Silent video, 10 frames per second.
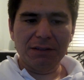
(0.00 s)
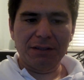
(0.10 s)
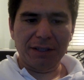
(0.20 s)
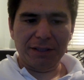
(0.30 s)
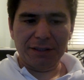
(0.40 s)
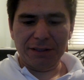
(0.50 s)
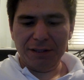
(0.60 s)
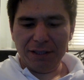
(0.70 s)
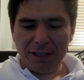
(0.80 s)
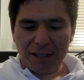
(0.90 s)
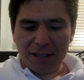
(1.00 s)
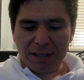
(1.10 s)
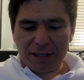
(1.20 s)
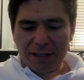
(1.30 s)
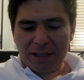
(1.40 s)
then,
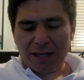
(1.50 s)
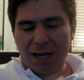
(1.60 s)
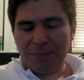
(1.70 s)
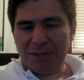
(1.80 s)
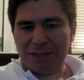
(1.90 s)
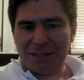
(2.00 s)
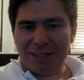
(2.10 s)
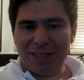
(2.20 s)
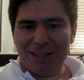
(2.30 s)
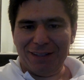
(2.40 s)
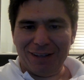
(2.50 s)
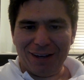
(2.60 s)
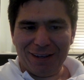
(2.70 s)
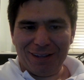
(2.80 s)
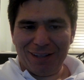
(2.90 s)
I'm just saying,
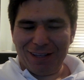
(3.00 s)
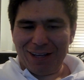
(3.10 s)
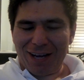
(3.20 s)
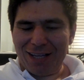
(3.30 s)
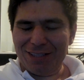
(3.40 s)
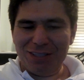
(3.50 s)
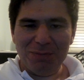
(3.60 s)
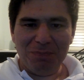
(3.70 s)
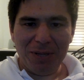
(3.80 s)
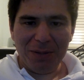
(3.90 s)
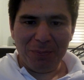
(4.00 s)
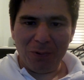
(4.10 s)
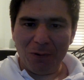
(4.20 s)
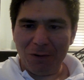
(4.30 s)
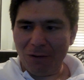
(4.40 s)
I've seen
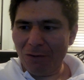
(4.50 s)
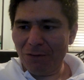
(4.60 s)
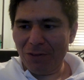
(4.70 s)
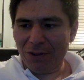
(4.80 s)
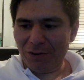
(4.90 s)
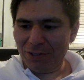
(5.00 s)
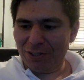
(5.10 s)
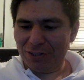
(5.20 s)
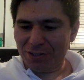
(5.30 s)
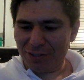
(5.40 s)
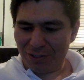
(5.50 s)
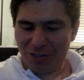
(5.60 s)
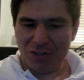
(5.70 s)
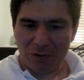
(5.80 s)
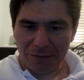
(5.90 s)
people over there in
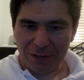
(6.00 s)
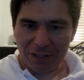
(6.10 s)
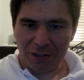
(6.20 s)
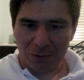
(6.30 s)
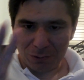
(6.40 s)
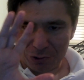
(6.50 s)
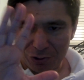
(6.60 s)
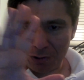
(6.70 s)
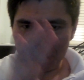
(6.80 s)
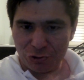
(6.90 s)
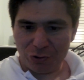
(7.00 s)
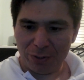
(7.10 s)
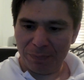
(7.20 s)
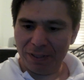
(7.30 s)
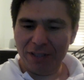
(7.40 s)
your video, Charles
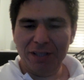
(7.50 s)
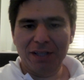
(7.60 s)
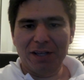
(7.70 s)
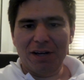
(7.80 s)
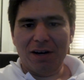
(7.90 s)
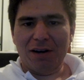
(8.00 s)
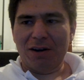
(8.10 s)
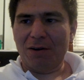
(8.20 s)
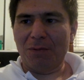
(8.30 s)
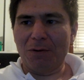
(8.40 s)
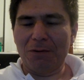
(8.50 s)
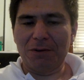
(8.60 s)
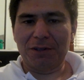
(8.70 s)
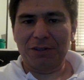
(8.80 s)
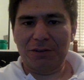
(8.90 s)
Trippy, about,
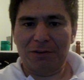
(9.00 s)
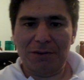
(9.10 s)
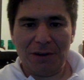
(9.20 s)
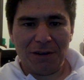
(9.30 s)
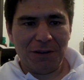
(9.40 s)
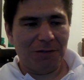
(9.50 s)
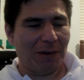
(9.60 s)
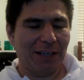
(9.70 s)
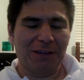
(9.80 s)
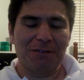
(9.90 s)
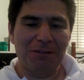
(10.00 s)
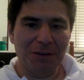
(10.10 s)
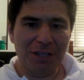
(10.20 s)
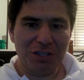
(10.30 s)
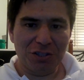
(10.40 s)
you know, you finding
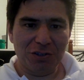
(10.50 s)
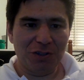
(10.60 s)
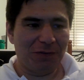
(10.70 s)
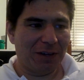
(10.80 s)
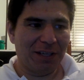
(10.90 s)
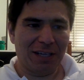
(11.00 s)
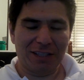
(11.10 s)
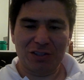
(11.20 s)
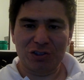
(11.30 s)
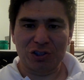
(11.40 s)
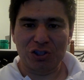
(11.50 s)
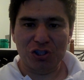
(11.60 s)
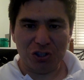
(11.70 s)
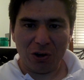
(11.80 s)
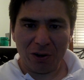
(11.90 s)
fish and you find like there's a
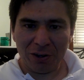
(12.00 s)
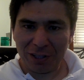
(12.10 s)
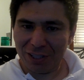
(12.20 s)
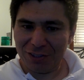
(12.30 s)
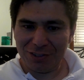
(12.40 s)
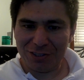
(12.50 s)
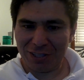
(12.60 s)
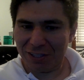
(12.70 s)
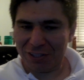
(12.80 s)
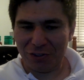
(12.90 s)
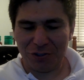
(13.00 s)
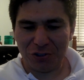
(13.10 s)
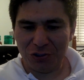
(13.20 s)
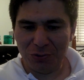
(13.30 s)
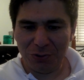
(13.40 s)
shark and you stick your
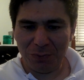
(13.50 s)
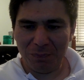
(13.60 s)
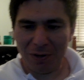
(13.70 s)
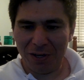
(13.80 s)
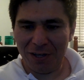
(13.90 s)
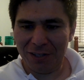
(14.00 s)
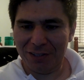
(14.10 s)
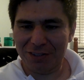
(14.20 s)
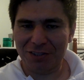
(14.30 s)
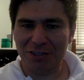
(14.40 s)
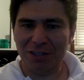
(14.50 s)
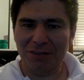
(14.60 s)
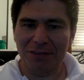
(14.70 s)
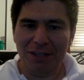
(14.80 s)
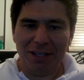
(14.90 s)
shoe in the mud and
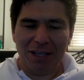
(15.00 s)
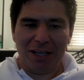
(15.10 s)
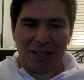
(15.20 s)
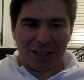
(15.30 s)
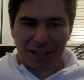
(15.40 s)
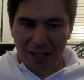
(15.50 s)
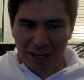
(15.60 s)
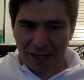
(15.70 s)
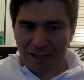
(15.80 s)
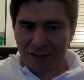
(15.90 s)
stuff. Yeah,